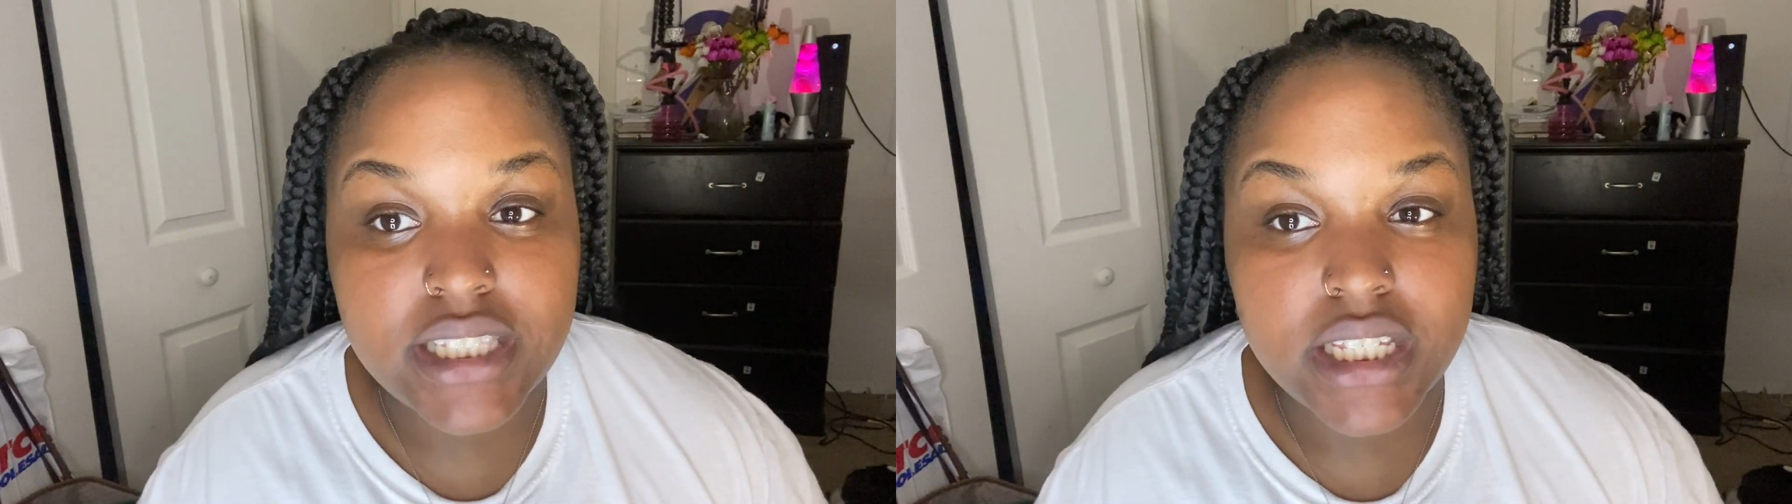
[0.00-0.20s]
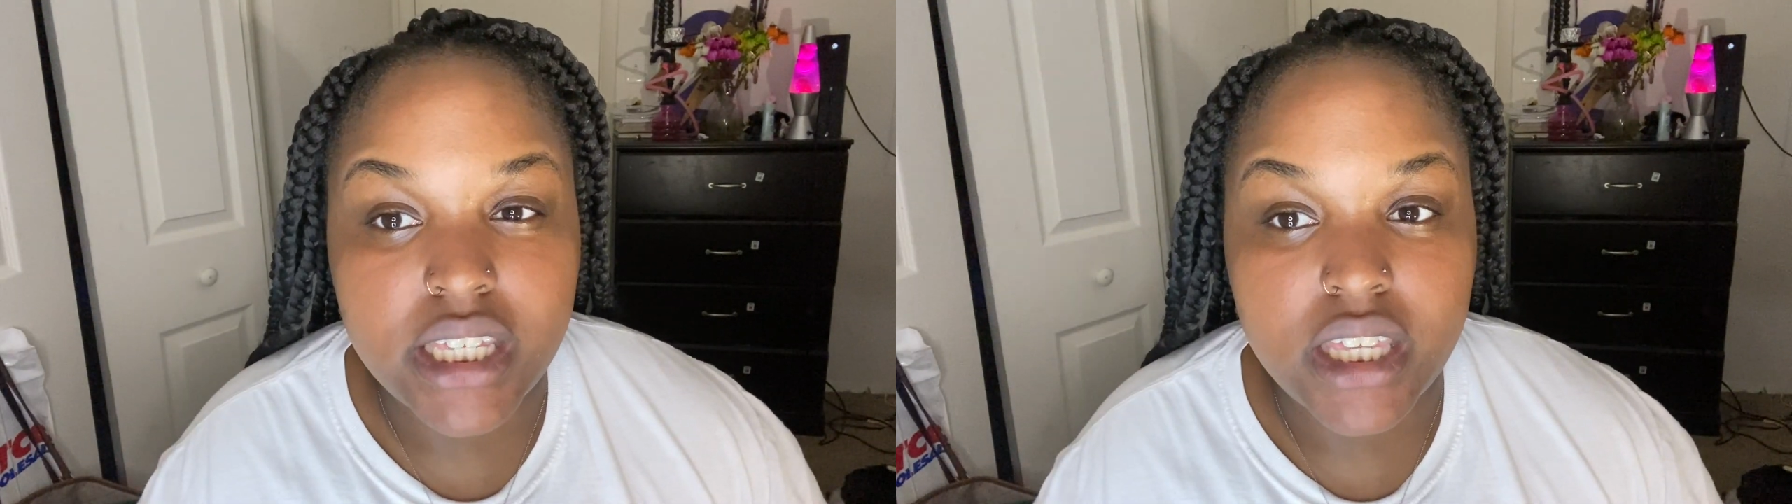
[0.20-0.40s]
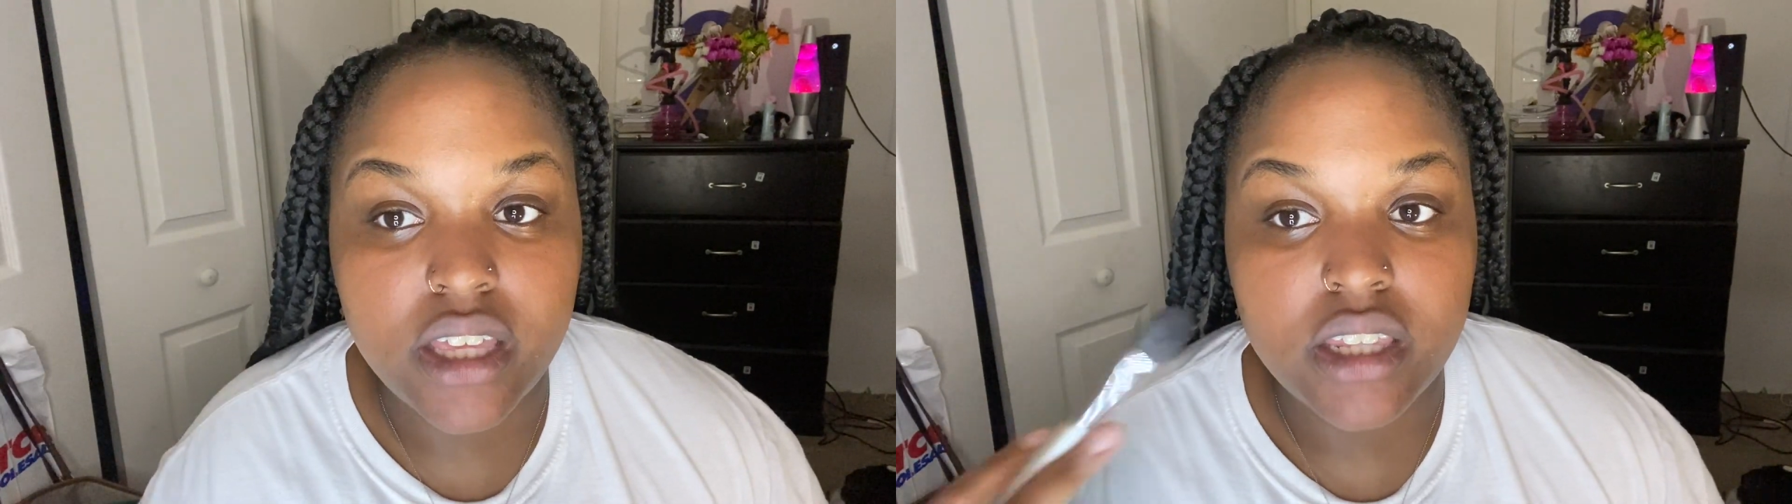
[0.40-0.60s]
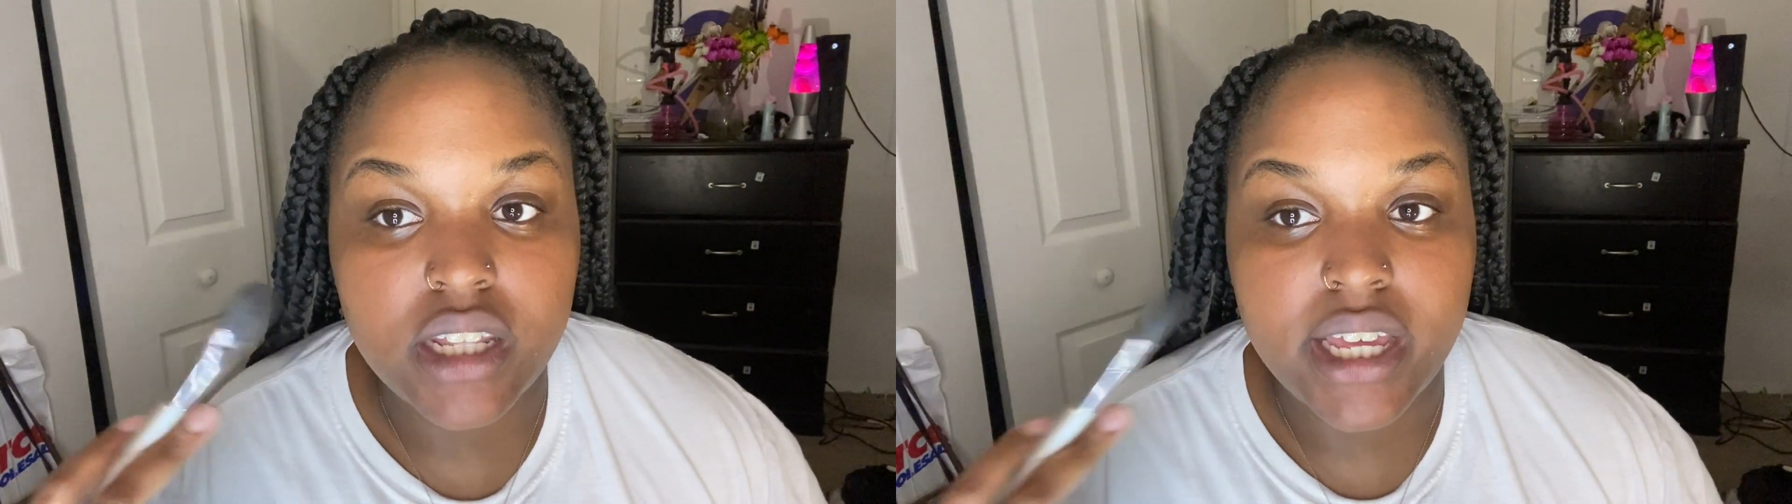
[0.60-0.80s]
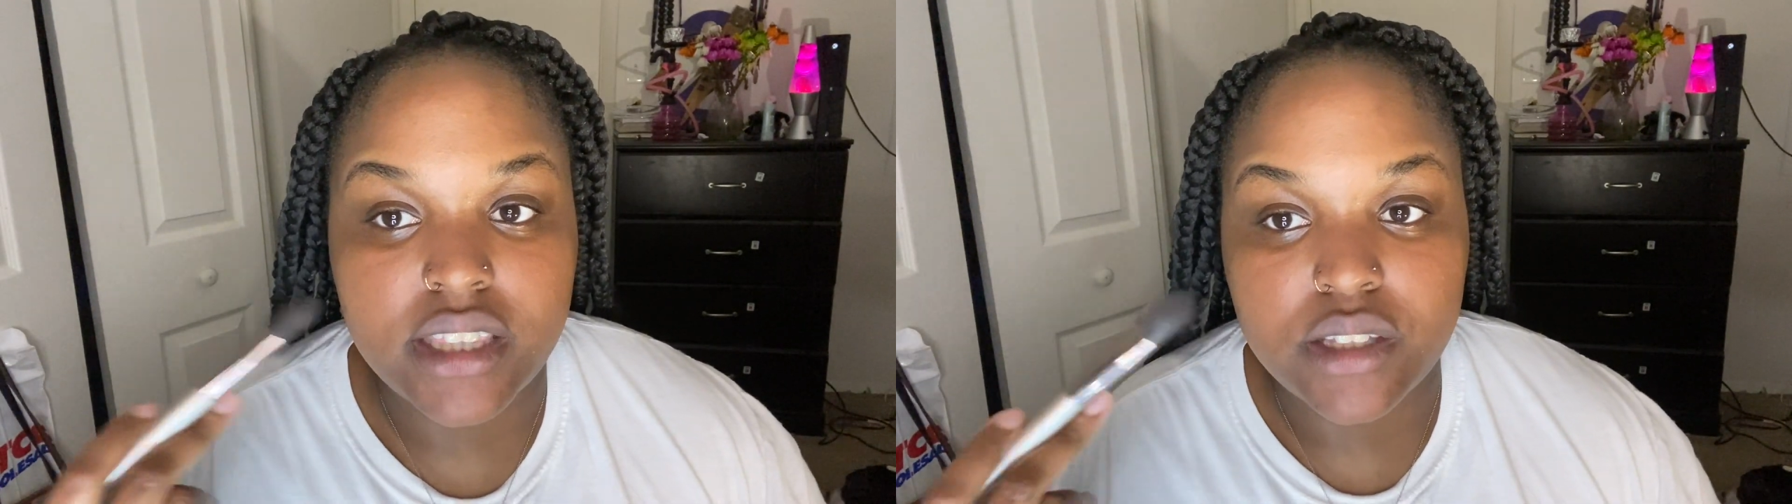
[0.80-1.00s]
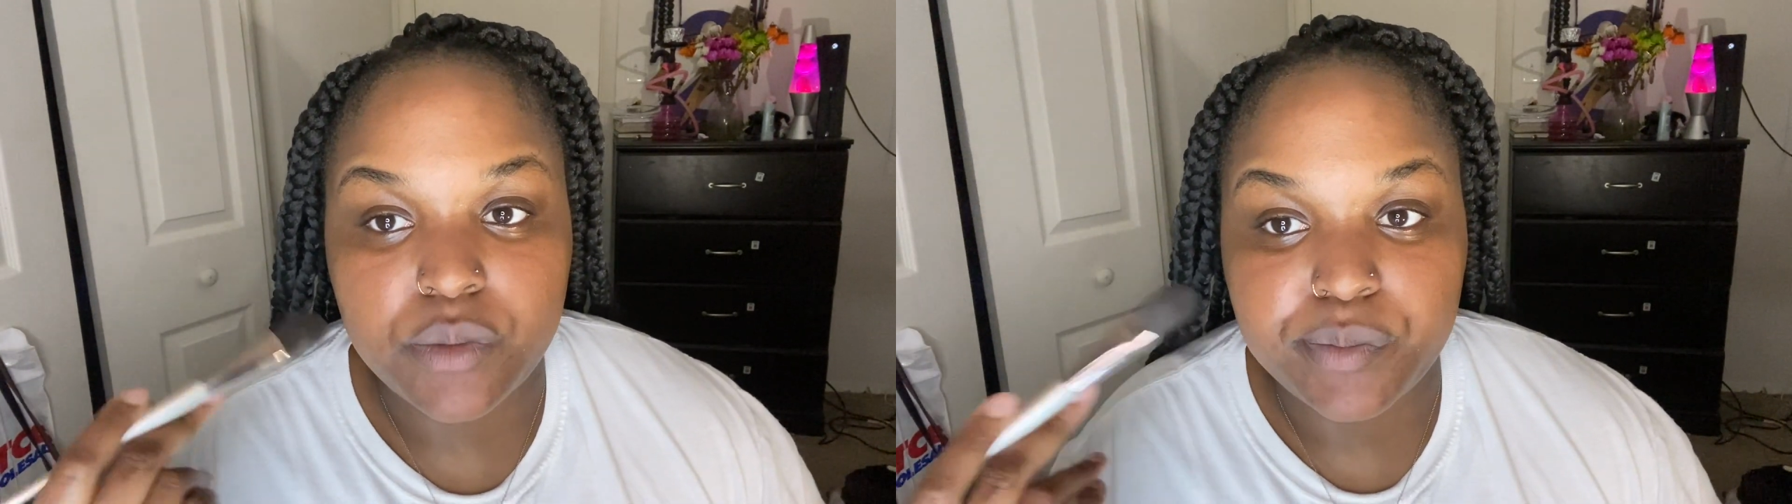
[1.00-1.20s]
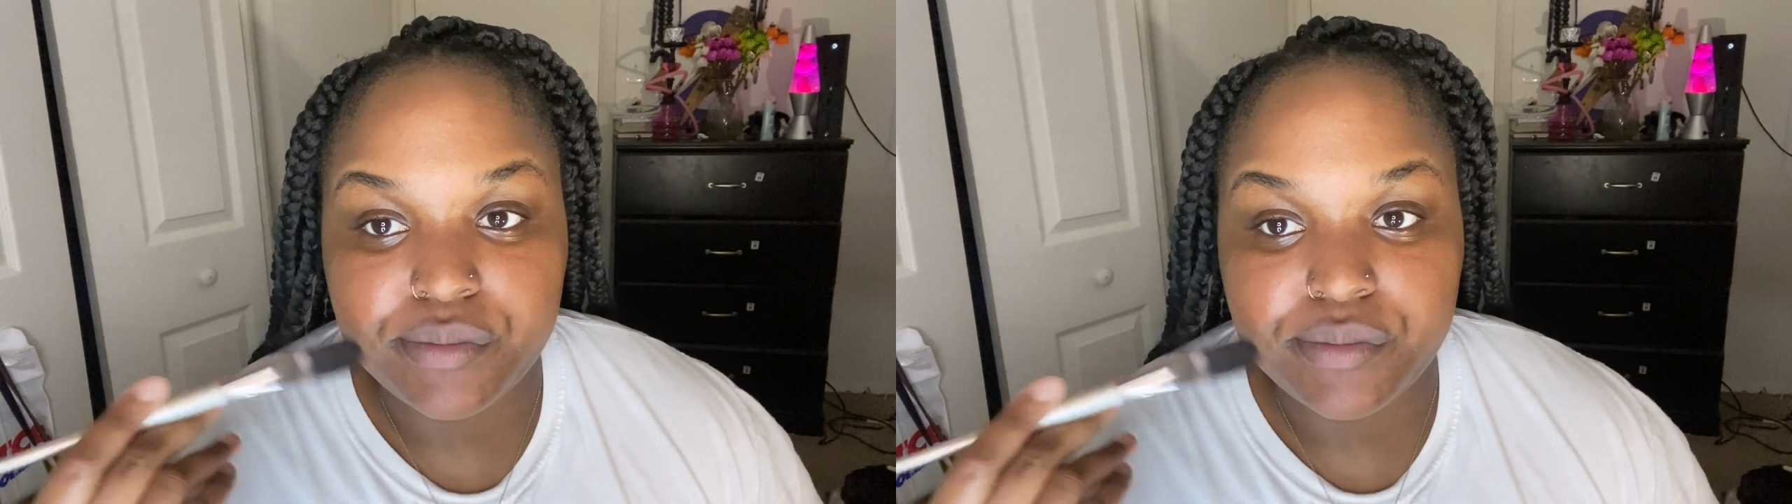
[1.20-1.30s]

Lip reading: to get like the